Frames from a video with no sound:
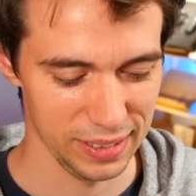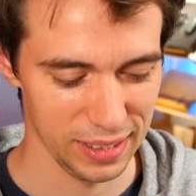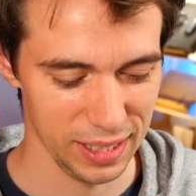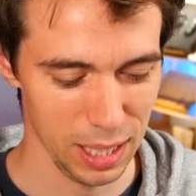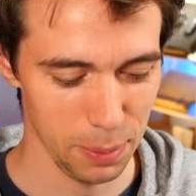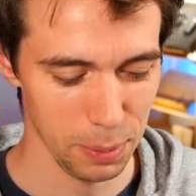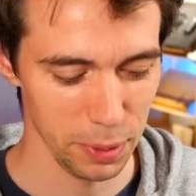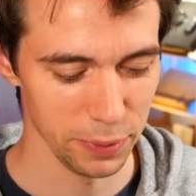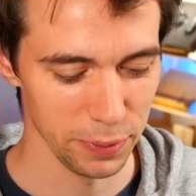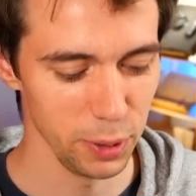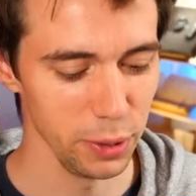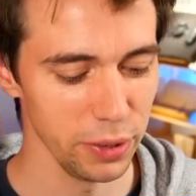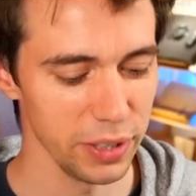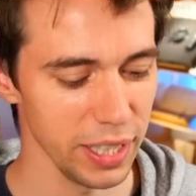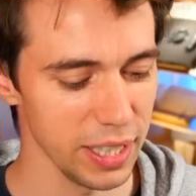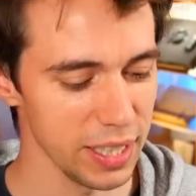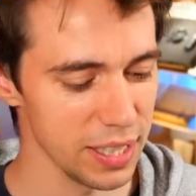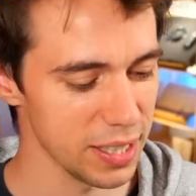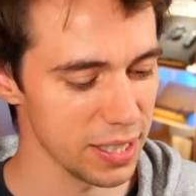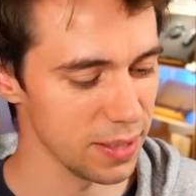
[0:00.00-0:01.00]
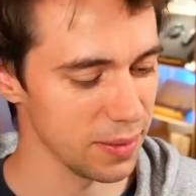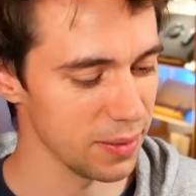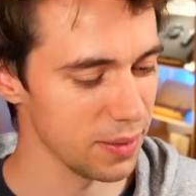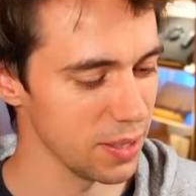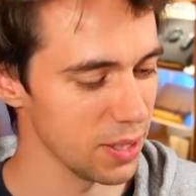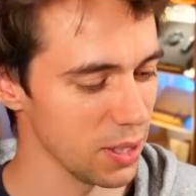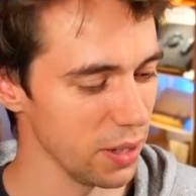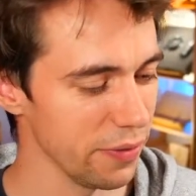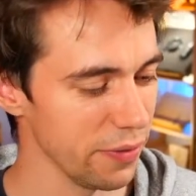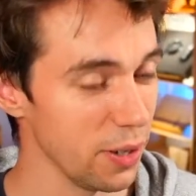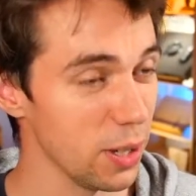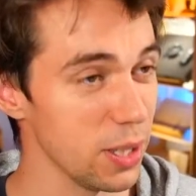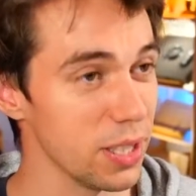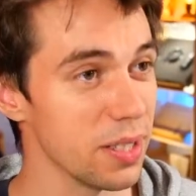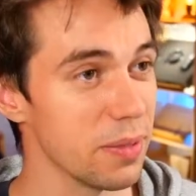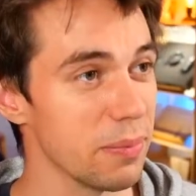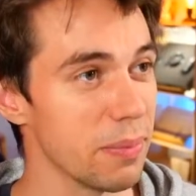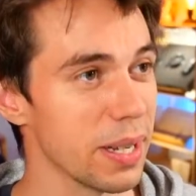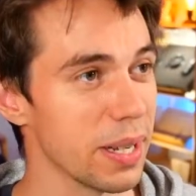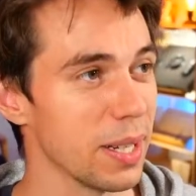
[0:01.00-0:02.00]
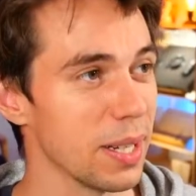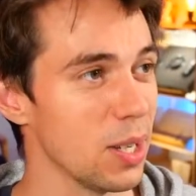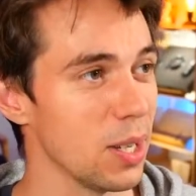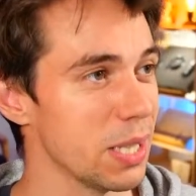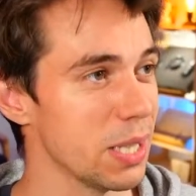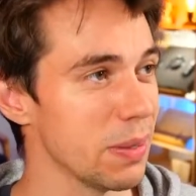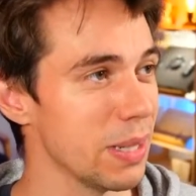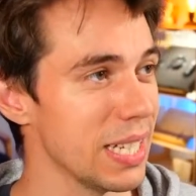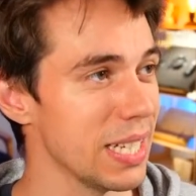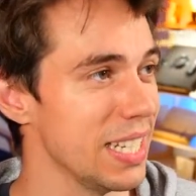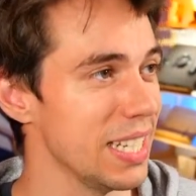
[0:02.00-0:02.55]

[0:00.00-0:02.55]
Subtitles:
A couple of new things. So first big announcement